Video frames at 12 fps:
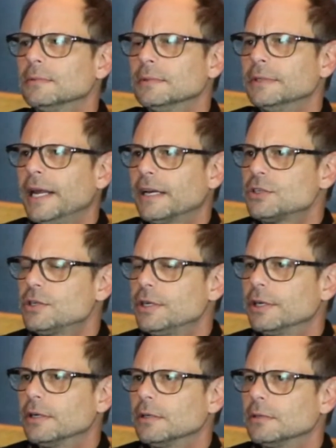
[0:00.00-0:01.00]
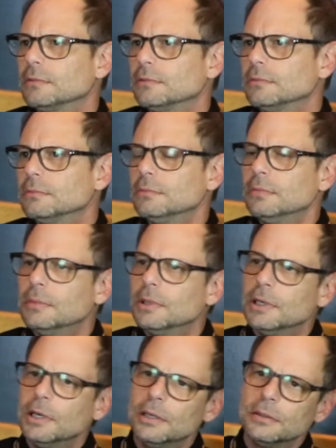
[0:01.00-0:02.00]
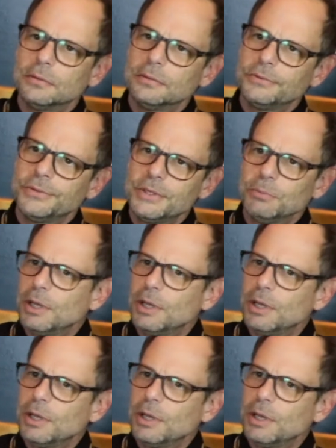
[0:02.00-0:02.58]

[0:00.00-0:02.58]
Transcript: next year. Right. But Gin